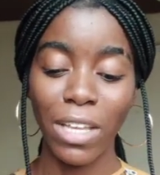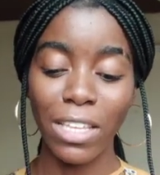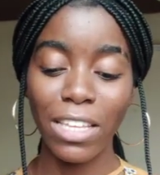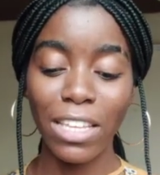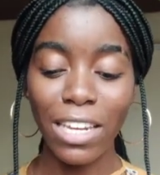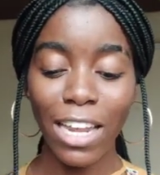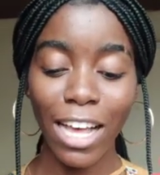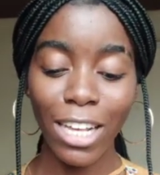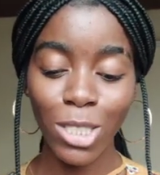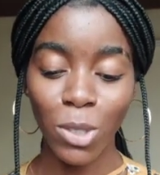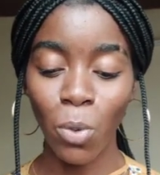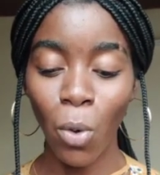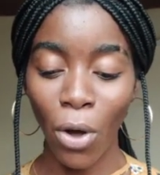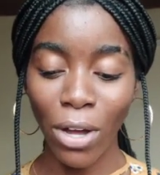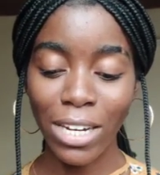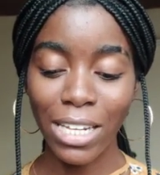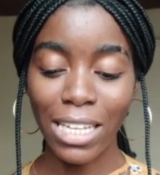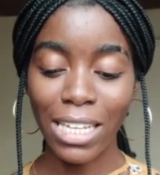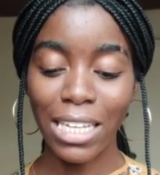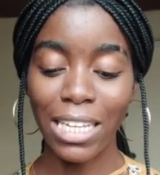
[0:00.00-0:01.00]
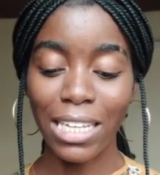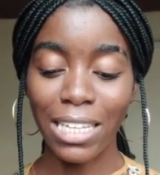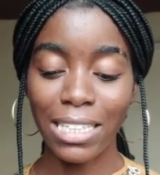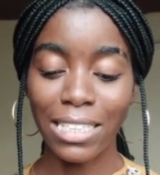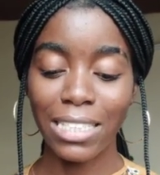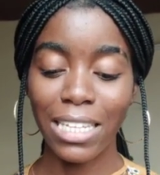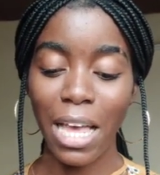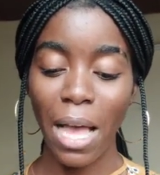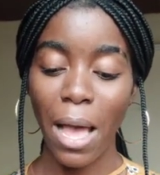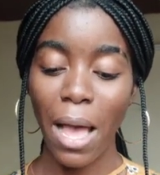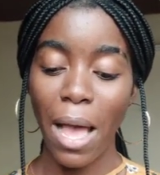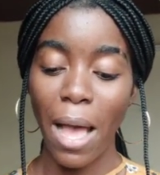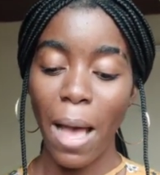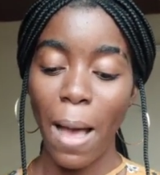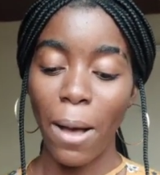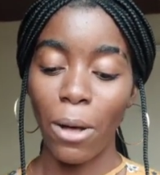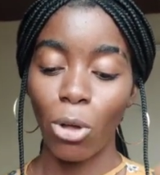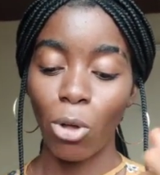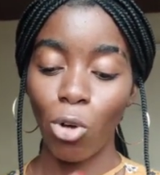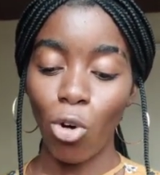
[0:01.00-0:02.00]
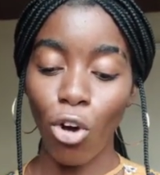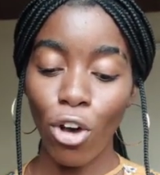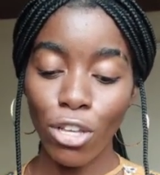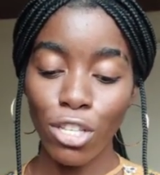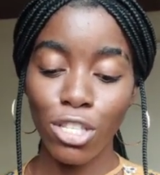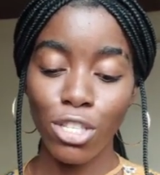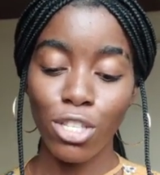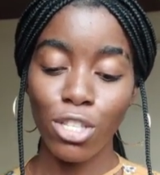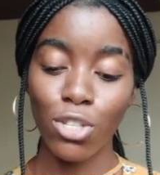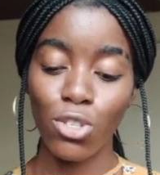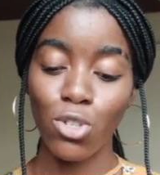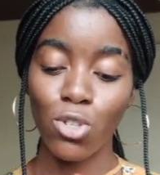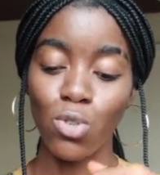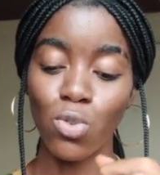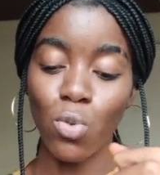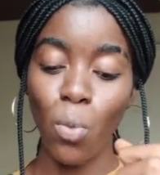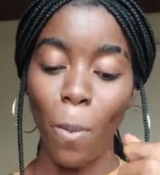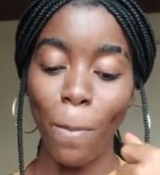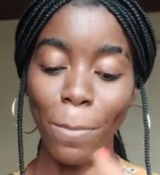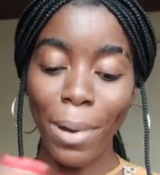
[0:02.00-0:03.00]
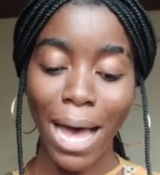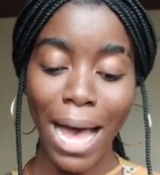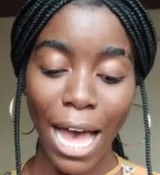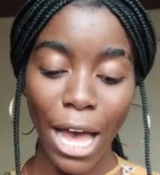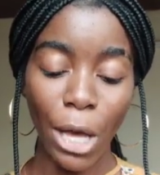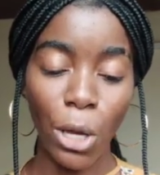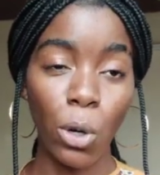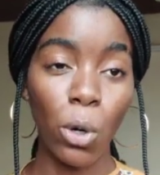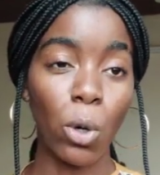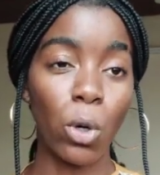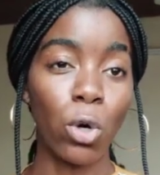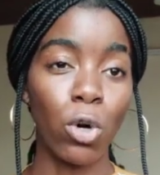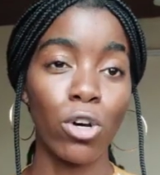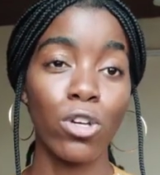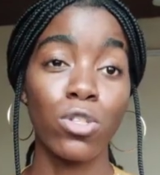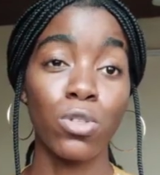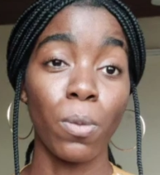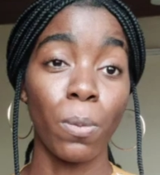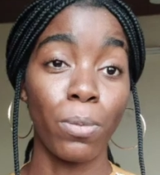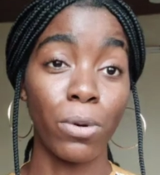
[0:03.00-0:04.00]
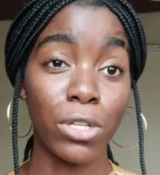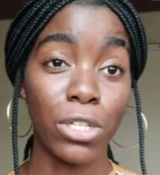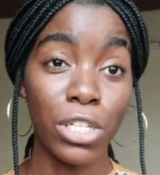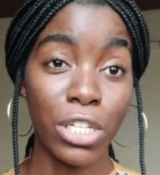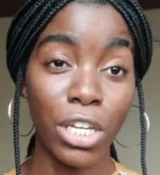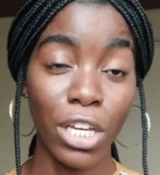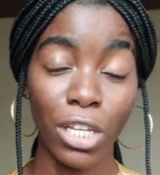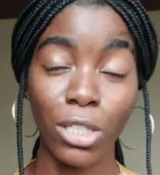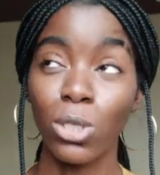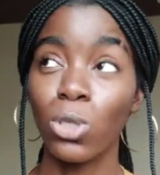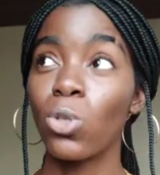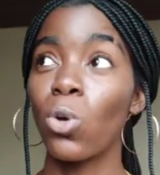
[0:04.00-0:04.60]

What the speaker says: The next one is cost to buy or cost to purchase.